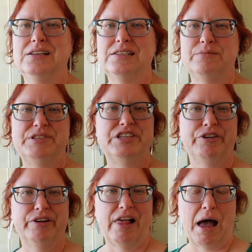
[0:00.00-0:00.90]
some
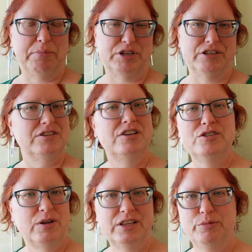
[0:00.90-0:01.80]
cereal options.
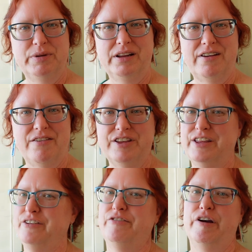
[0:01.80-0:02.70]
So a little bit of everything for